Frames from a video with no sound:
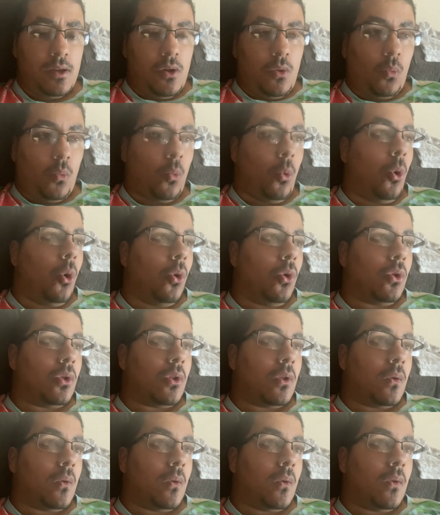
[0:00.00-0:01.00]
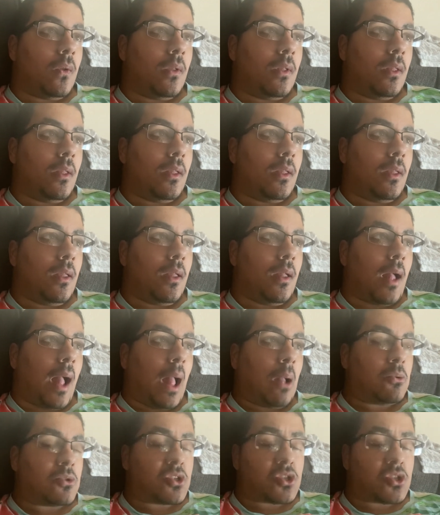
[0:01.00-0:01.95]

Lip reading: Well, I would